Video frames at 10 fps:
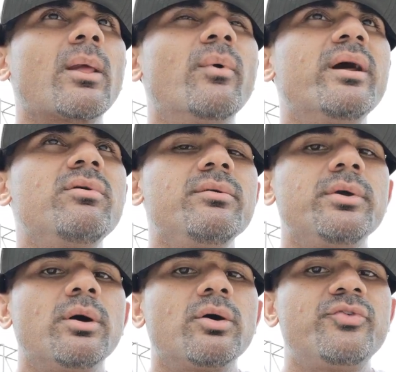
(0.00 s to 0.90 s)
whenever
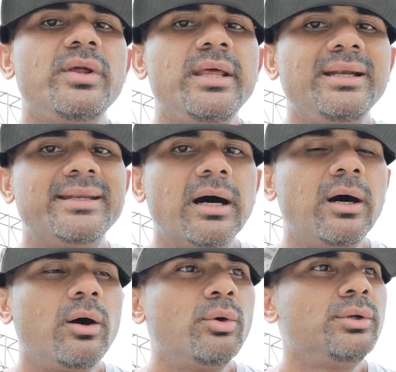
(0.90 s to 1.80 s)
you're feeling
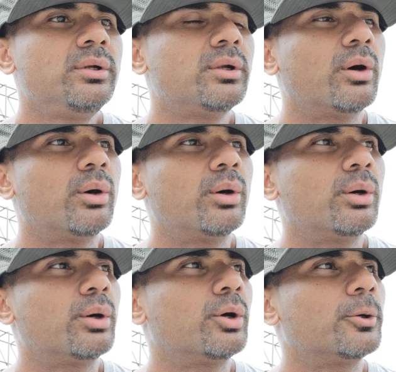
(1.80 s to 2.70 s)
down
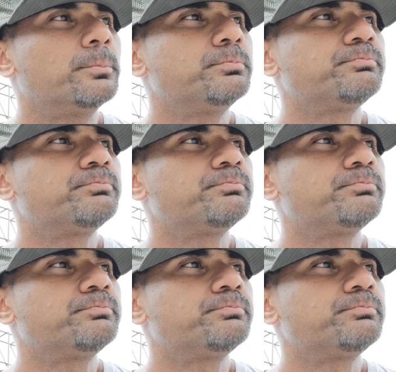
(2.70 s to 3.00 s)
or